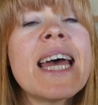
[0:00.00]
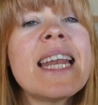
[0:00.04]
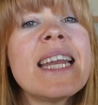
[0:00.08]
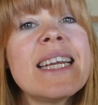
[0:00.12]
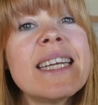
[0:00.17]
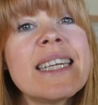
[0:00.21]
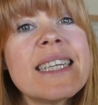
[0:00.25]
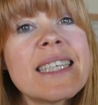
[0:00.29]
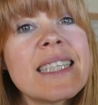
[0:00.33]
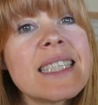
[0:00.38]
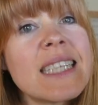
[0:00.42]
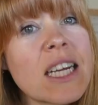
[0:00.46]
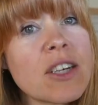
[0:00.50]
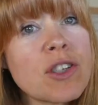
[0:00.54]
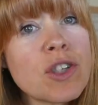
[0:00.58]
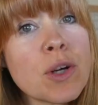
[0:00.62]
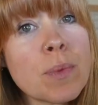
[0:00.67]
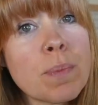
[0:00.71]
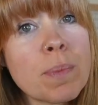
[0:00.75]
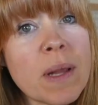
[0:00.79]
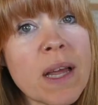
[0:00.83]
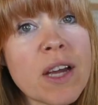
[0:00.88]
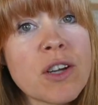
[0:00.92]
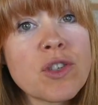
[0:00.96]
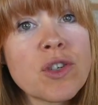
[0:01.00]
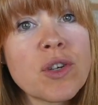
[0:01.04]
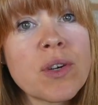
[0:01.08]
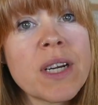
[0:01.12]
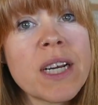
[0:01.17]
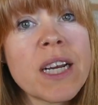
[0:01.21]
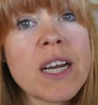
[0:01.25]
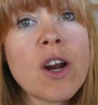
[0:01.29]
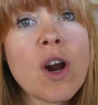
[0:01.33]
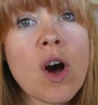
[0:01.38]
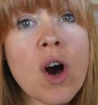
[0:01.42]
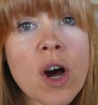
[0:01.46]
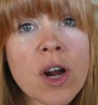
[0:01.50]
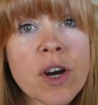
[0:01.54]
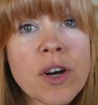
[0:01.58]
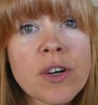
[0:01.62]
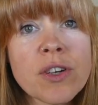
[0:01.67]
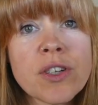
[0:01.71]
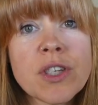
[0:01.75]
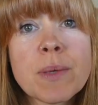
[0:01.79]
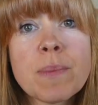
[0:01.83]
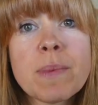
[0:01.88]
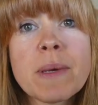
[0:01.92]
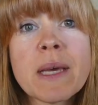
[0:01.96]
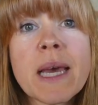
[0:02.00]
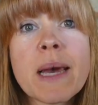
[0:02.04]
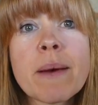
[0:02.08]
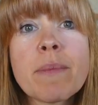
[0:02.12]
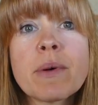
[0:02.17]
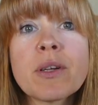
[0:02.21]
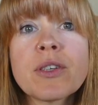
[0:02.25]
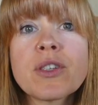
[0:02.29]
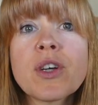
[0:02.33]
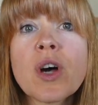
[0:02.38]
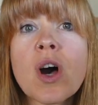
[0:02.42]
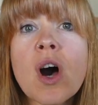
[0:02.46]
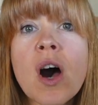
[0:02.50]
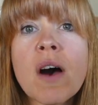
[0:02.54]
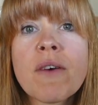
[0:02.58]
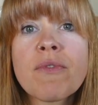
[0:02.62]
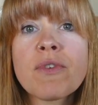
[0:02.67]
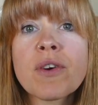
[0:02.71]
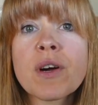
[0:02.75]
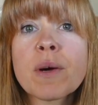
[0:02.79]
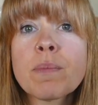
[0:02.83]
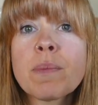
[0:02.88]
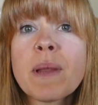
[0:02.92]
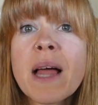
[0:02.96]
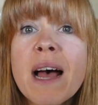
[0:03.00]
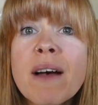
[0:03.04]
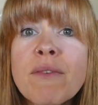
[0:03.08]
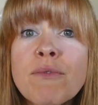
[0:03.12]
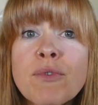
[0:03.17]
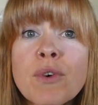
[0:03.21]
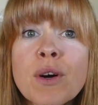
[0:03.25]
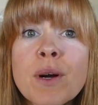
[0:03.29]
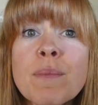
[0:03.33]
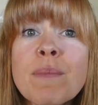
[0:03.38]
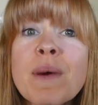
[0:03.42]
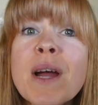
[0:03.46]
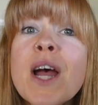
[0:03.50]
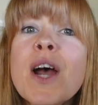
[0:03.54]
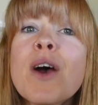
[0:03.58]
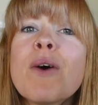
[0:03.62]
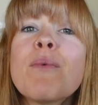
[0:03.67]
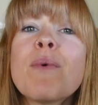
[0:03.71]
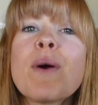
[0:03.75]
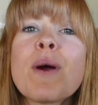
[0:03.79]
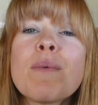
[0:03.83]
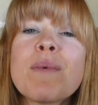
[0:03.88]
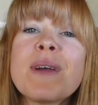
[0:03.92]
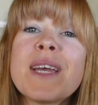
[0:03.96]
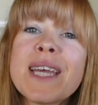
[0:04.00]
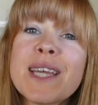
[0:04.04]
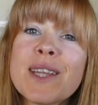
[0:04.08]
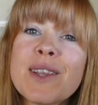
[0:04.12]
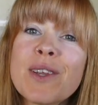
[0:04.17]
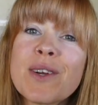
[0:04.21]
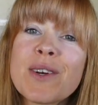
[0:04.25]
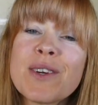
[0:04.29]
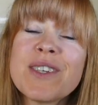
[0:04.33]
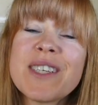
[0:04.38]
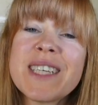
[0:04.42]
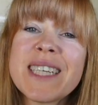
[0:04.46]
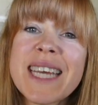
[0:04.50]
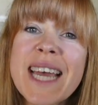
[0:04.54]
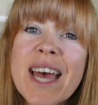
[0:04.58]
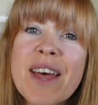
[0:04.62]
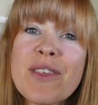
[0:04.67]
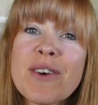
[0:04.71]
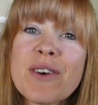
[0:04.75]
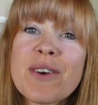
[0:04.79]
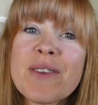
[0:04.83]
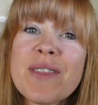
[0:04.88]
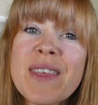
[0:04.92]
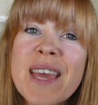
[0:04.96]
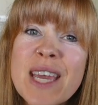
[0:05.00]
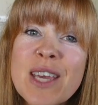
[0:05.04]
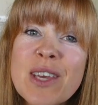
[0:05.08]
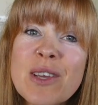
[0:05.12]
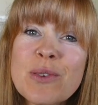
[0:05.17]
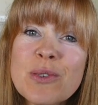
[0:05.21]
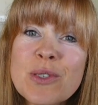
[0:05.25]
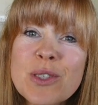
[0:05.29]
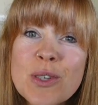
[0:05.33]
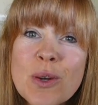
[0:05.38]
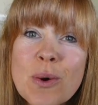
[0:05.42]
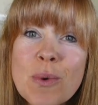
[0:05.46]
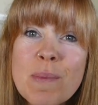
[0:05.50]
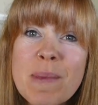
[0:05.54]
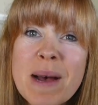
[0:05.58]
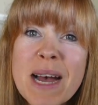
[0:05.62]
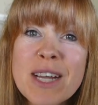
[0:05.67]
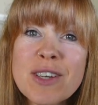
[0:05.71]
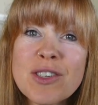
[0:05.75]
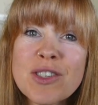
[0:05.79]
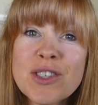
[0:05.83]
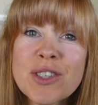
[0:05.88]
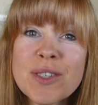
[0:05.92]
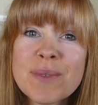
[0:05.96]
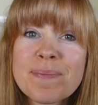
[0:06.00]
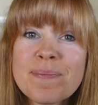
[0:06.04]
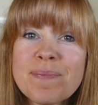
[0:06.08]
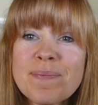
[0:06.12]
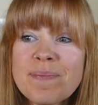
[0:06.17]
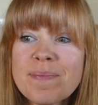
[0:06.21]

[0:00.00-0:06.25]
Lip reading: and it is such a pleasure and an honor to be able to offer a platform where we can learn together. Thank you so much.